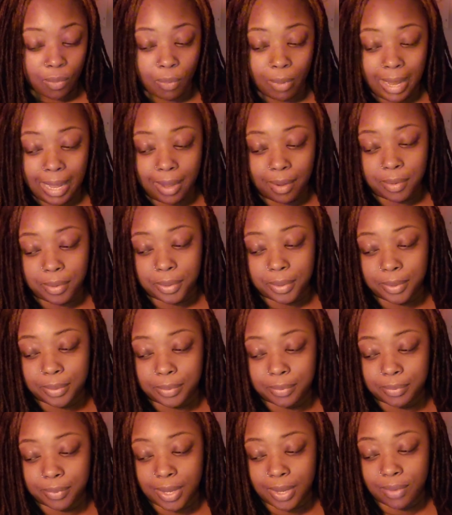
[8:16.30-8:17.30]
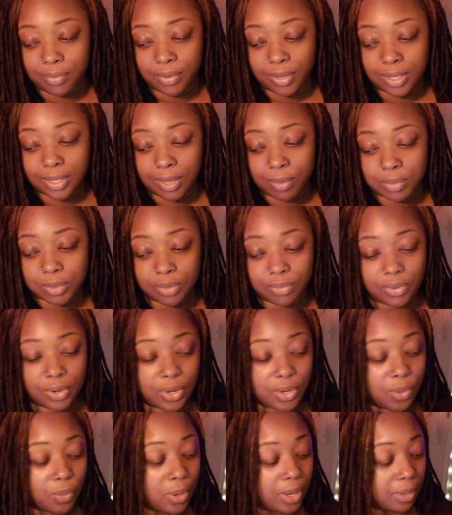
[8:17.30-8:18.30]
Wow. I feel like that was a
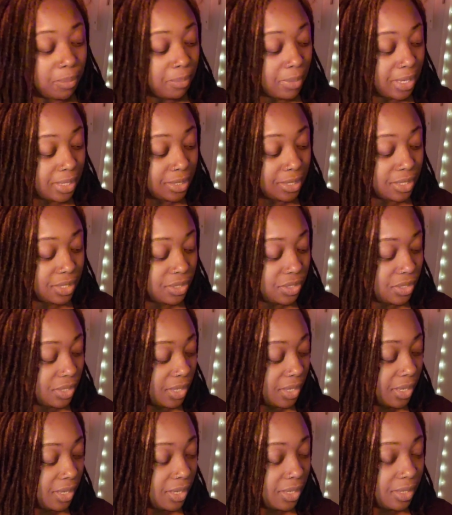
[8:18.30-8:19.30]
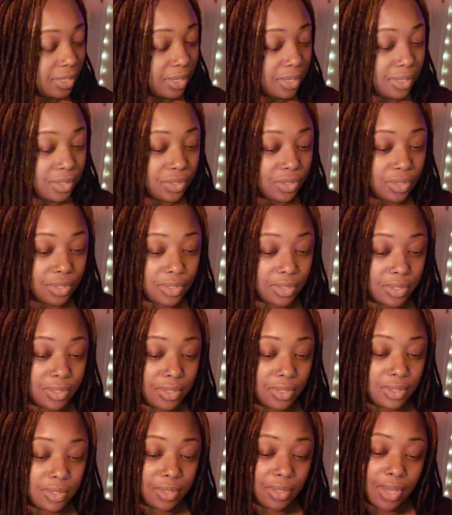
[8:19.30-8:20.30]
very quick message, and I
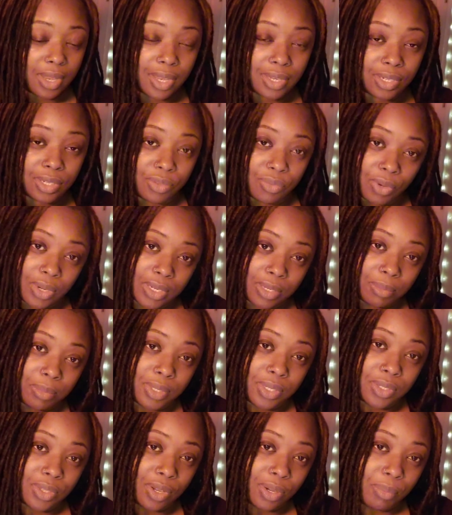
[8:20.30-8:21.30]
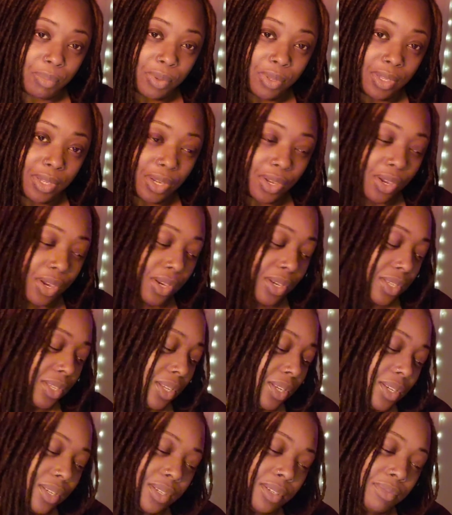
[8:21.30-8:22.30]
just randomly started pulling cards.
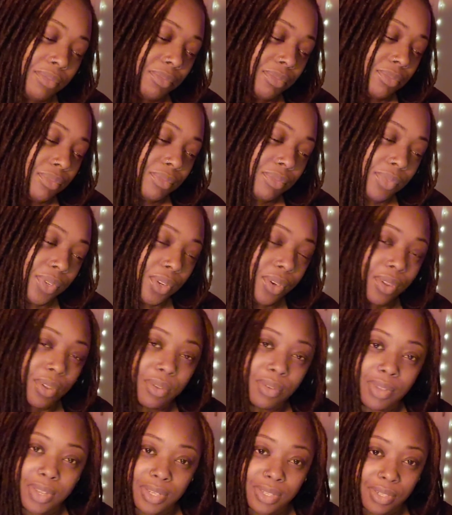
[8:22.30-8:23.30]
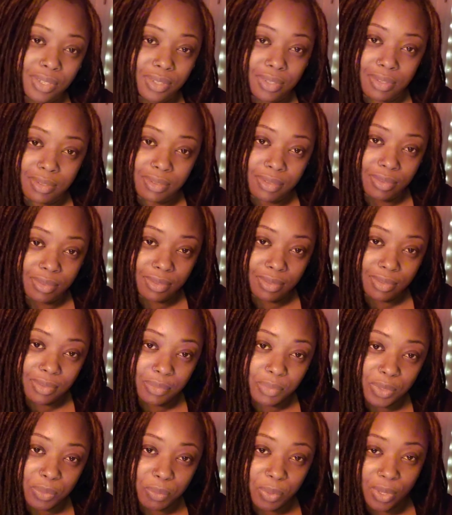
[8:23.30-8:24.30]
I didn't, I just
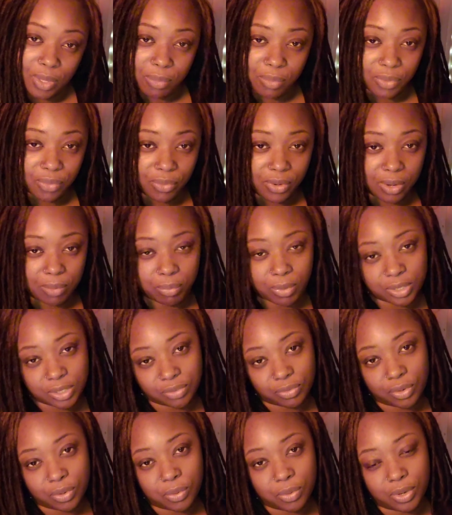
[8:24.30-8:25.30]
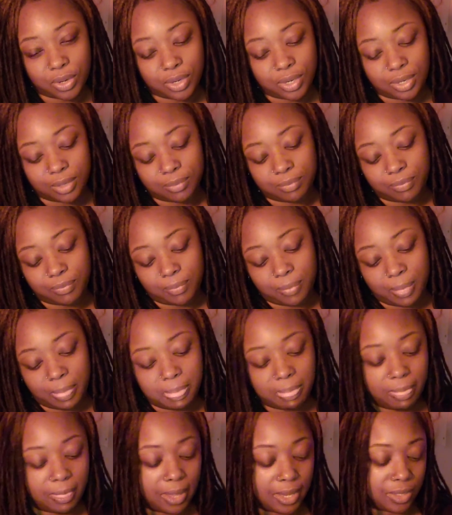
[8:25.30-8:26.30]
was pulling before I pressed record, and
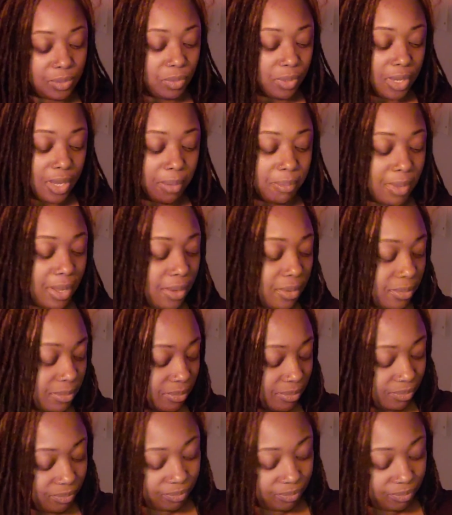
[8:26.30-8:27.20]
that's what came out.